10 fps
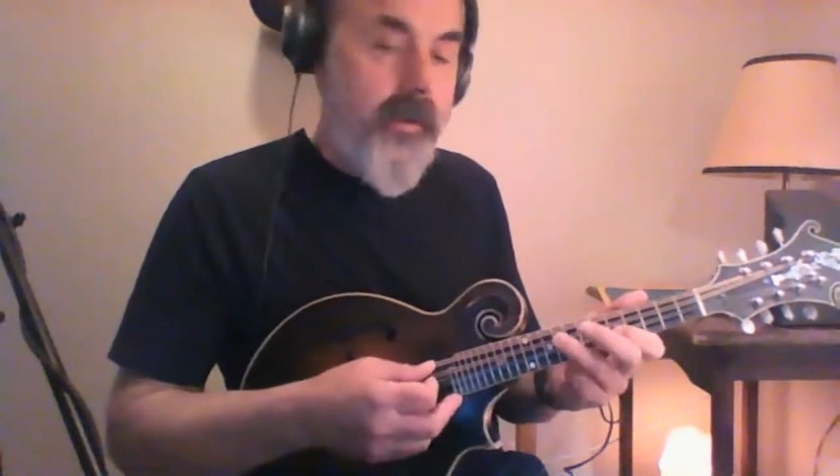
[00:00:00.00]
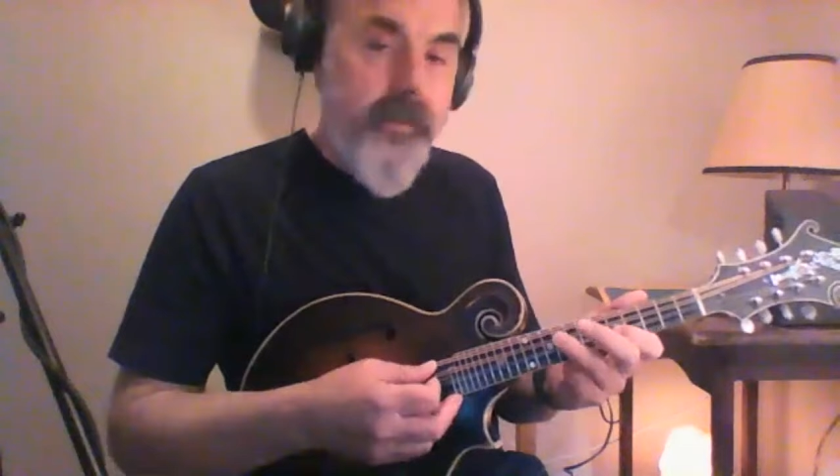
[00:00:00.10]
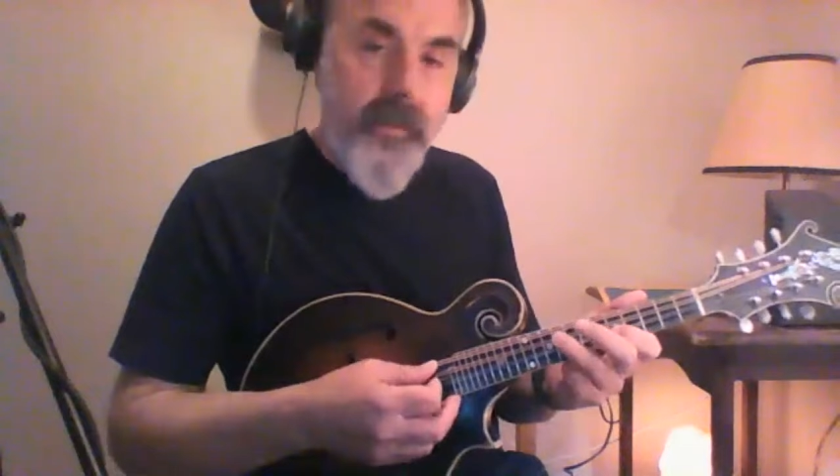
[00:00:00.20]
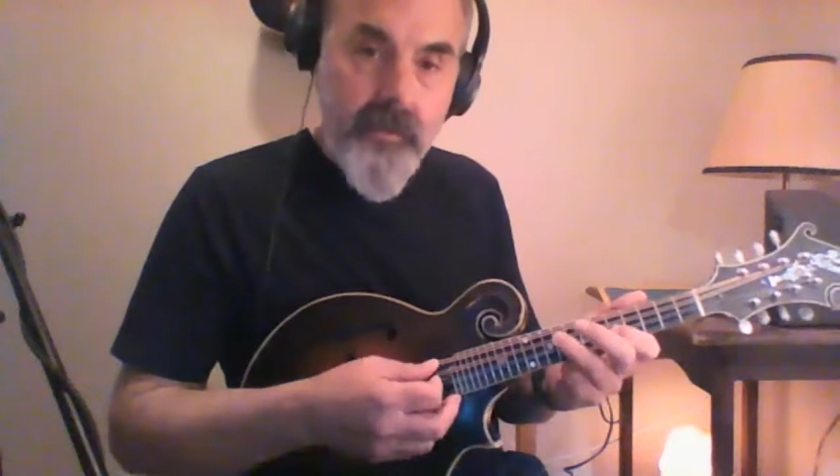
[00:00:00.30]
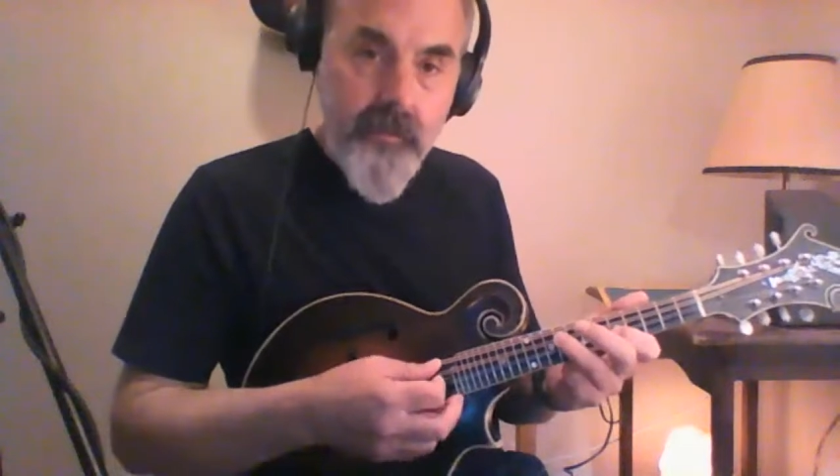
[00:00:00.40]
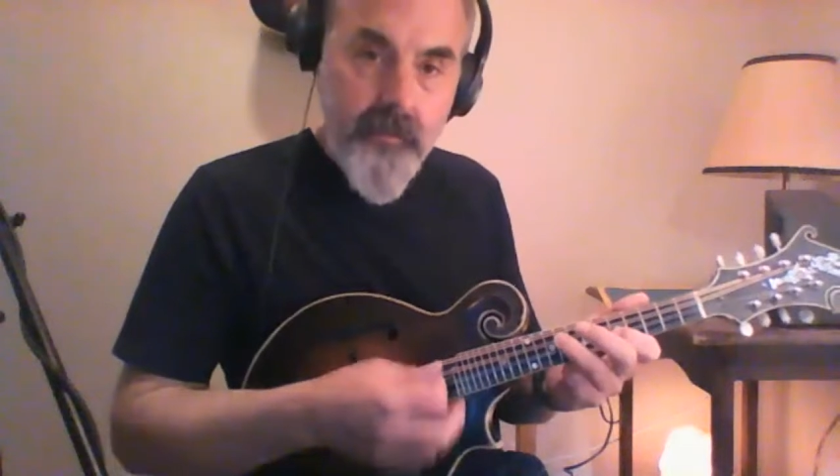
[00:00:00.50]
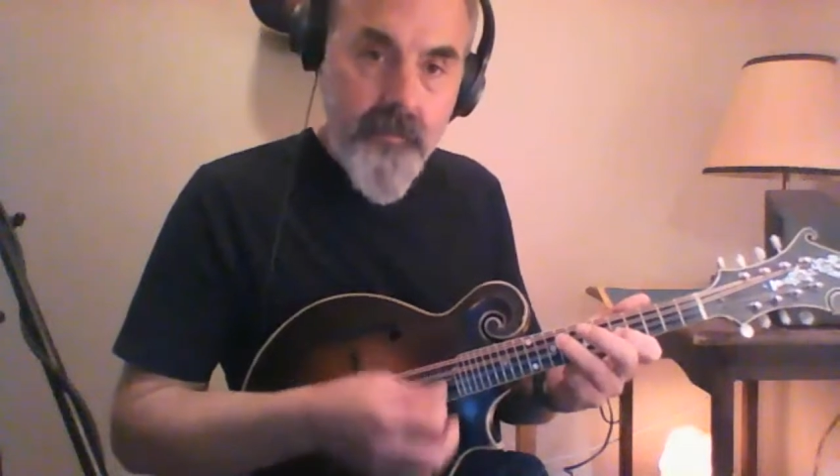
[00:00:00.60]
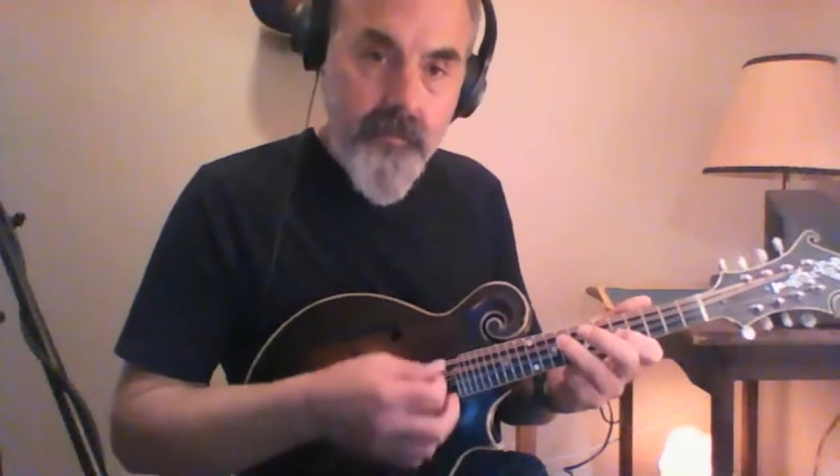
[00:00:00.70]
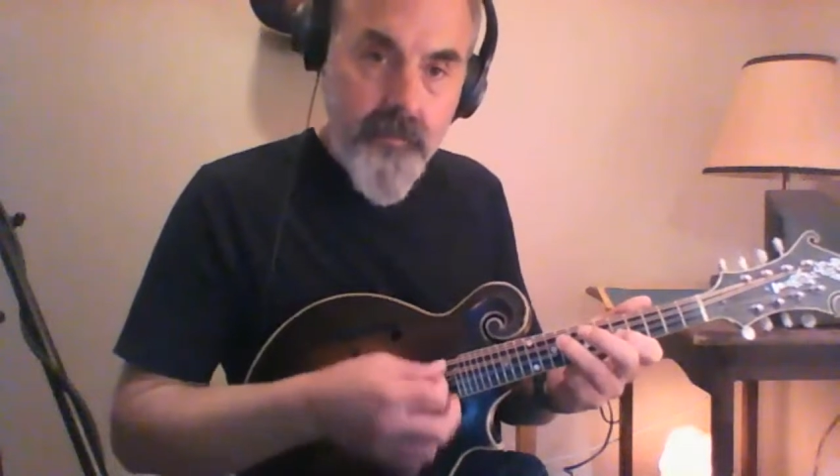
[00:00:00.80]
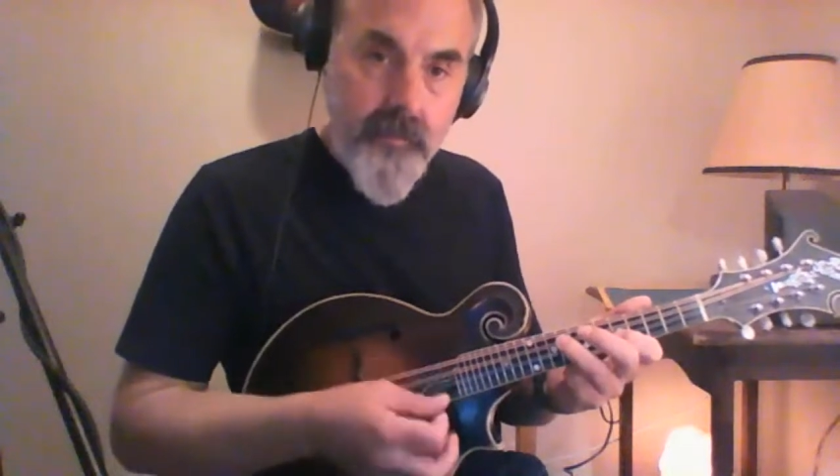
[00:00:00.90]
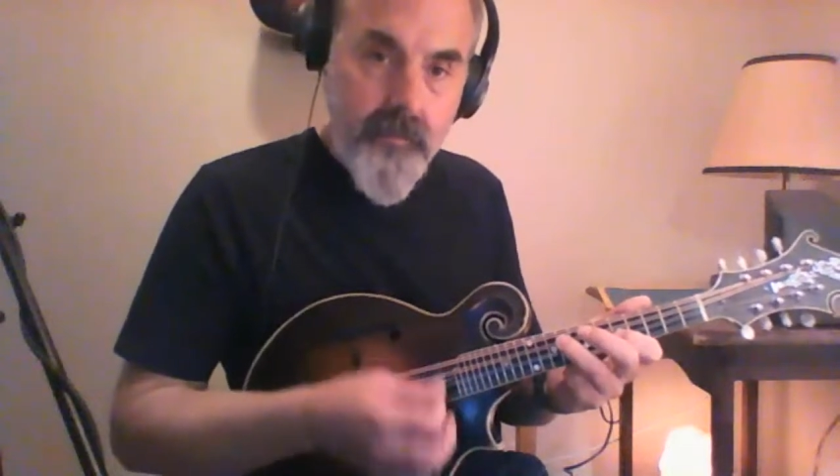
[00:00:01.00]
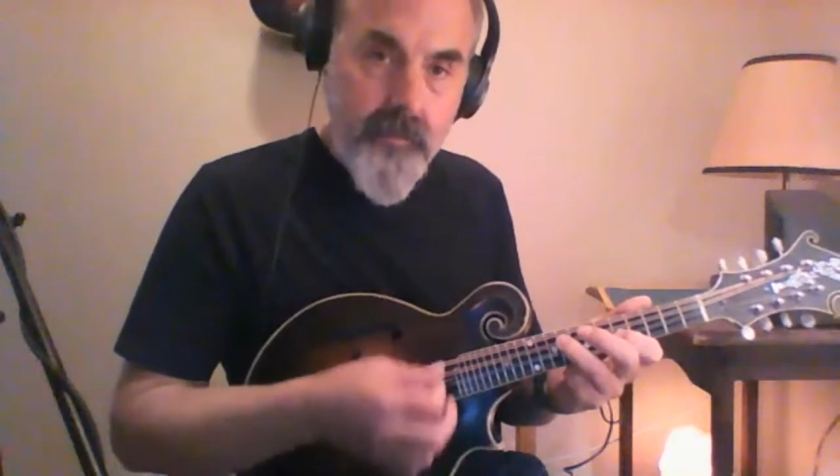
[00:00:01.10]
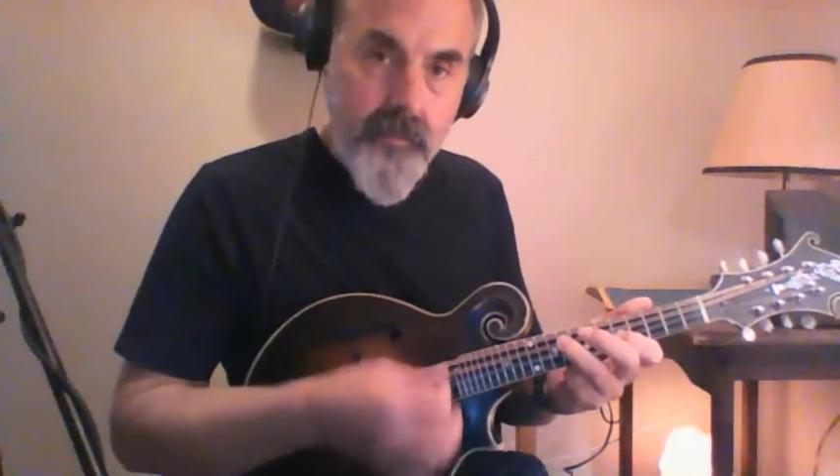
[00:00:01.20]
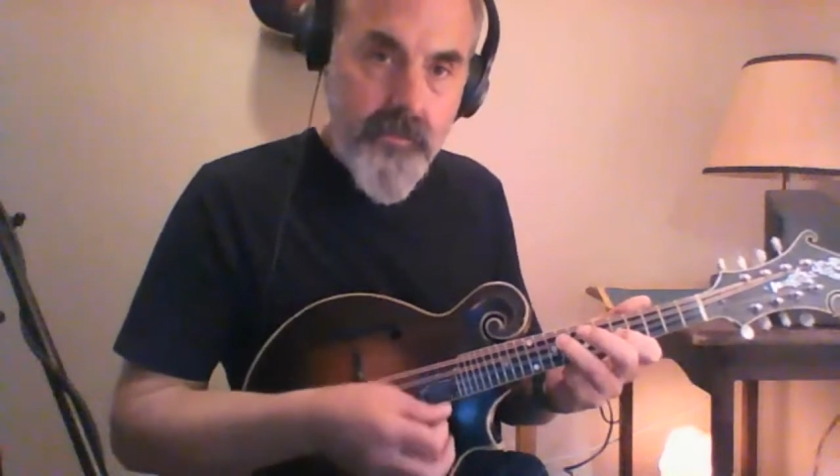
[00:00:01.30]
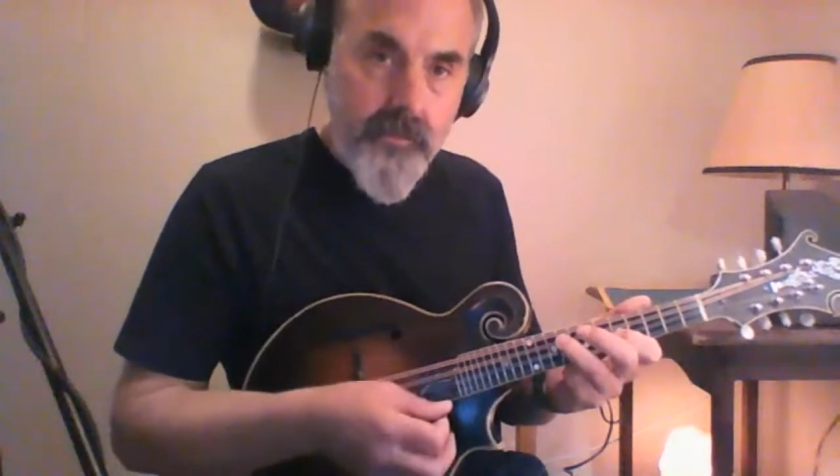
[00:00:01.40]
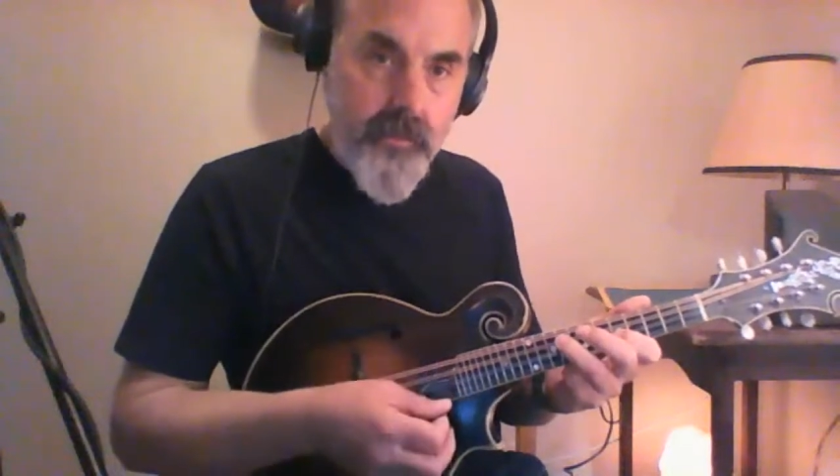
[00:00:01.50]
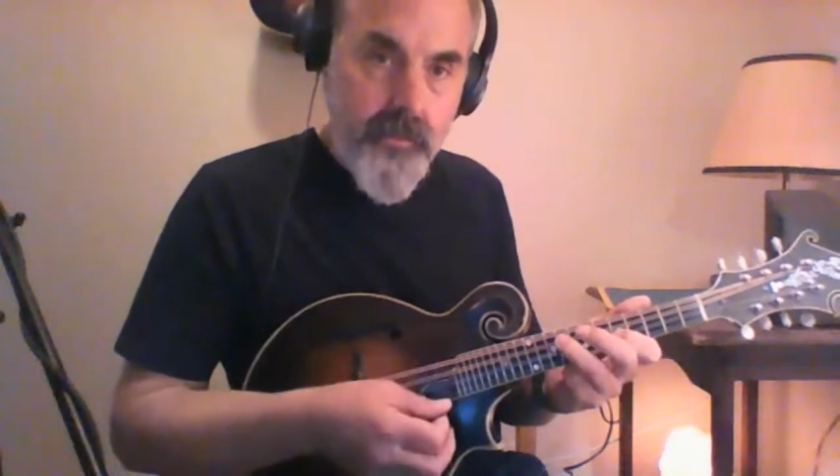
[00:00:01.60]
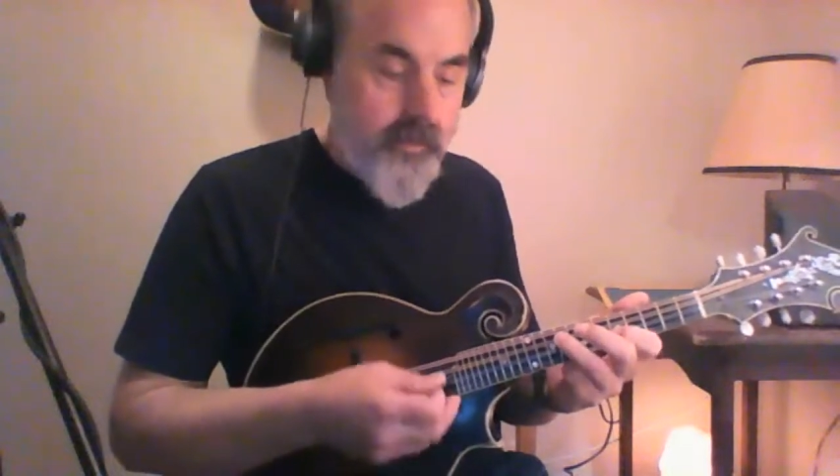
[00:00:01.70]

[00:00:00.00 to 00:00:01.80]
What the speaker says: than this one.